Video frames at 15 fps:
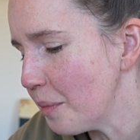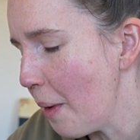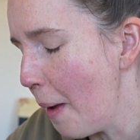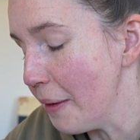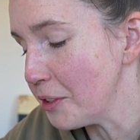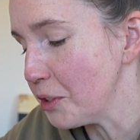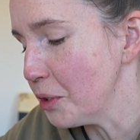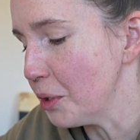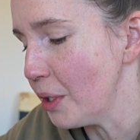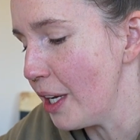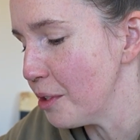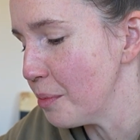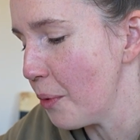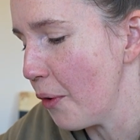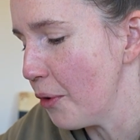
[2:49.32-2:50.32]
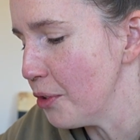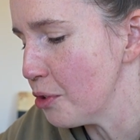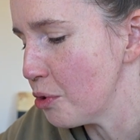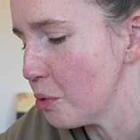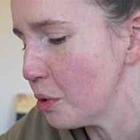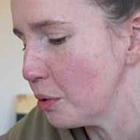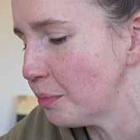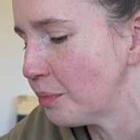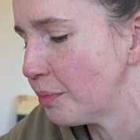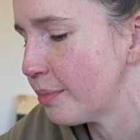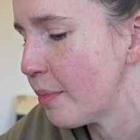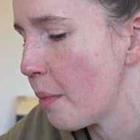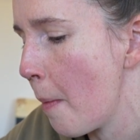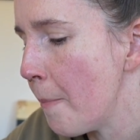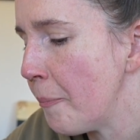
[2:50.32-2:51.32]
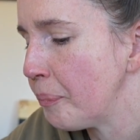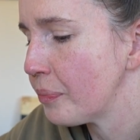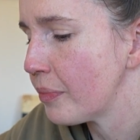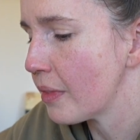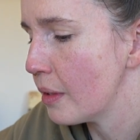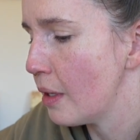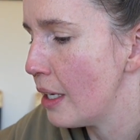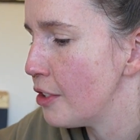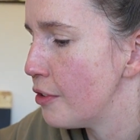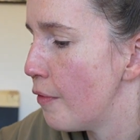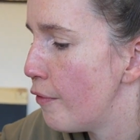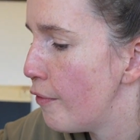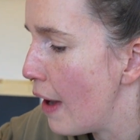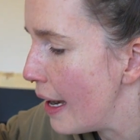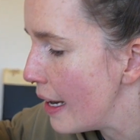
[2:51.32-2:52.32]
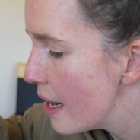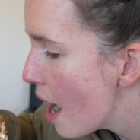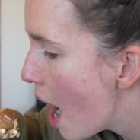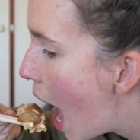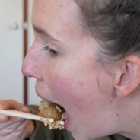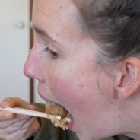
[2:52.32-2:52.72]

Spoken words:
That's good as per usual. Nice and fatty.